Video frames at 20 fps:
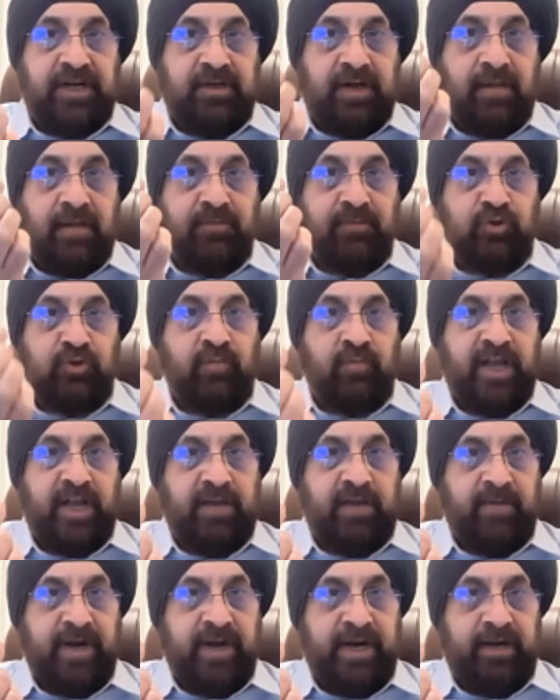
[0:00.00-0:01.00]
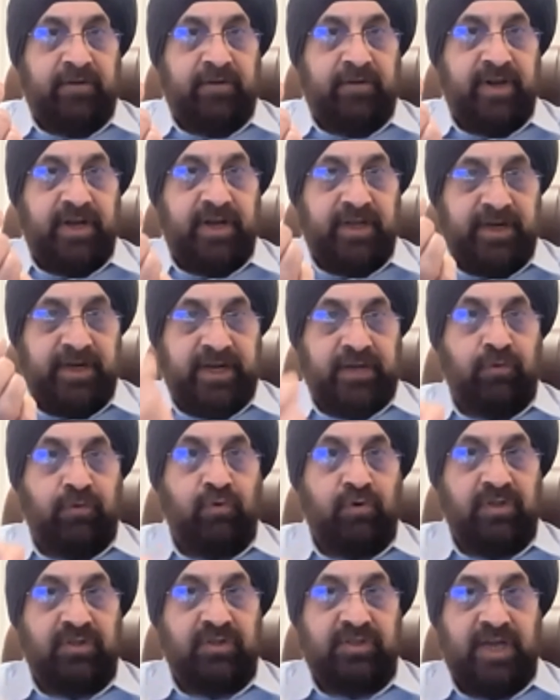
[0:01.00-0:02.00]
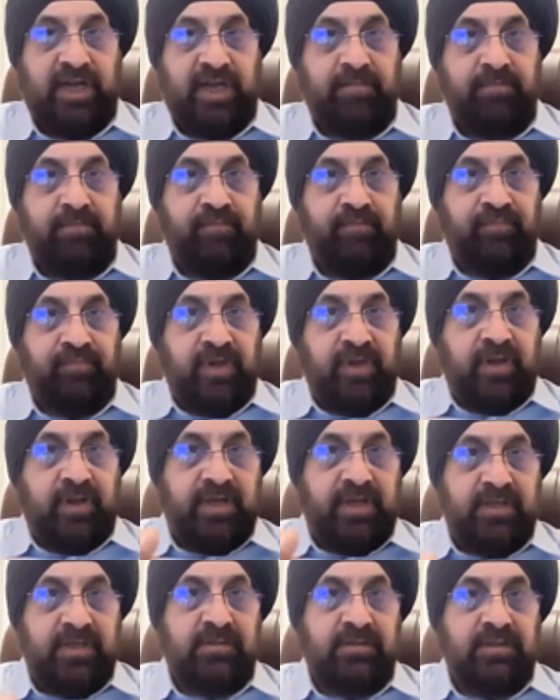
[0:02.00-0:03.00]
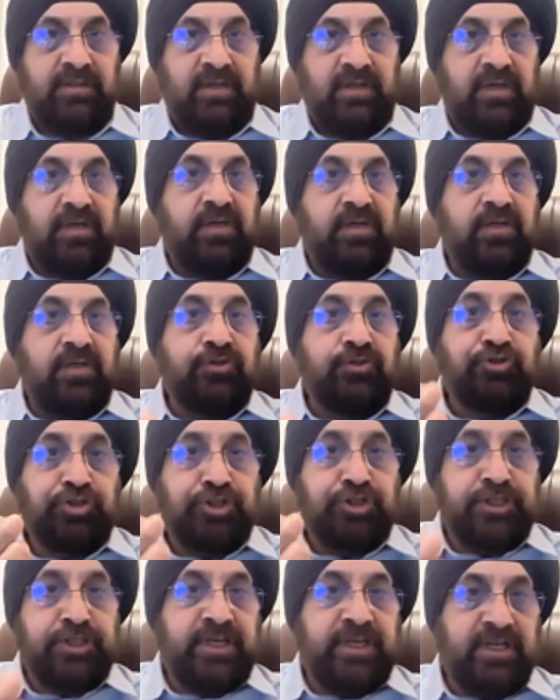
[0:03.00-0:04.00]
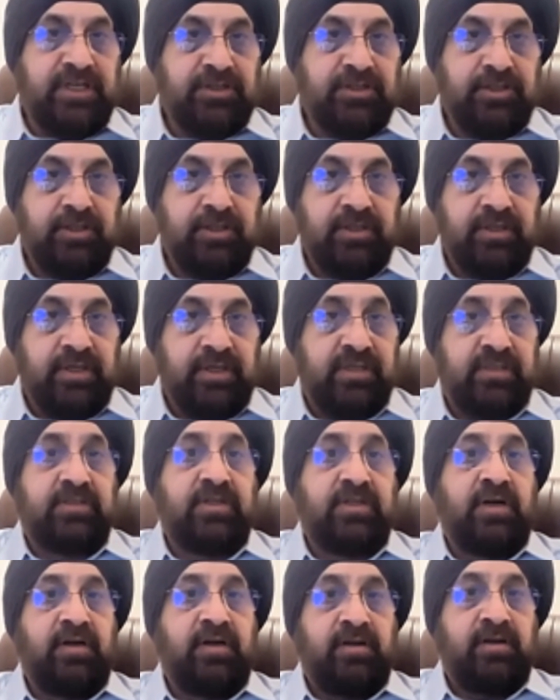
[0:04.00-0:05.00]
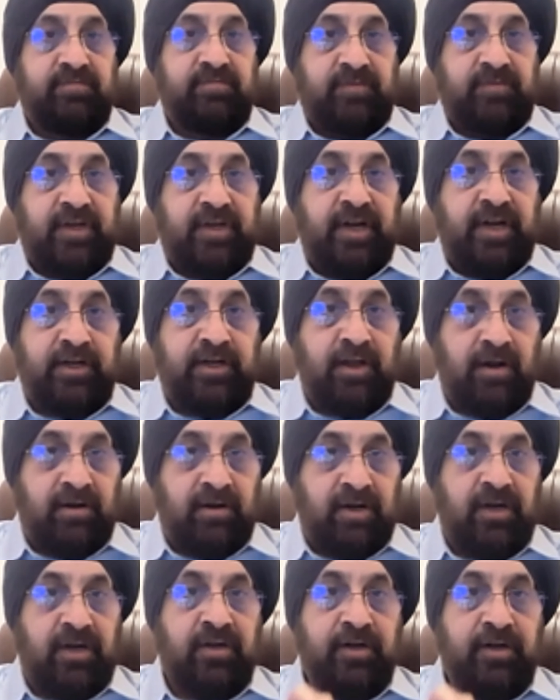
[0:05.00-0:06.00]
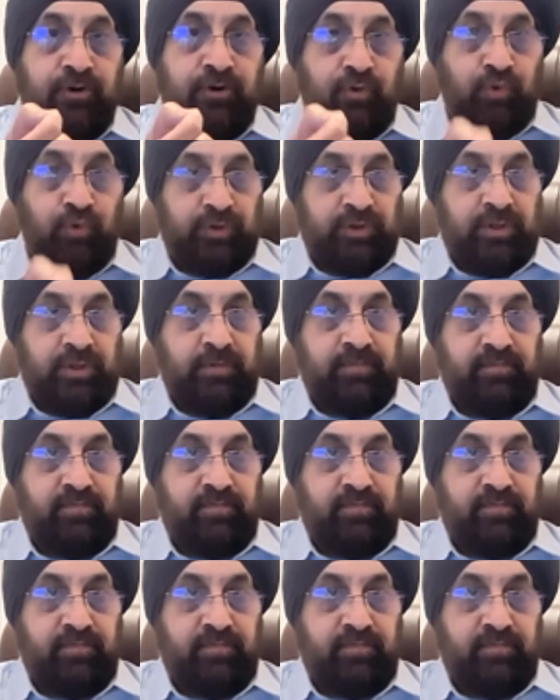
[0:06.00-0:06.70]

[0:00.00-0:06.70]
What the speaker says: comes to my mind when I read Guru Gobind Sahib is change is the eternal truth.